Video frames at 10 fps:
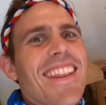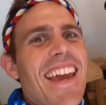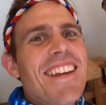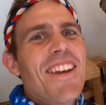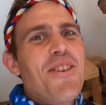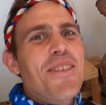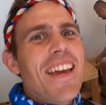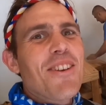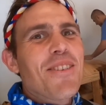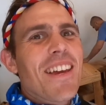Thank you,
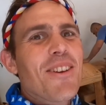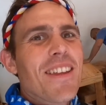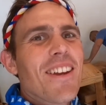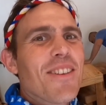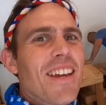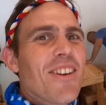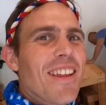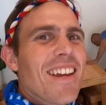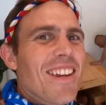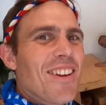thank you, thank you, thank you, thank you, thank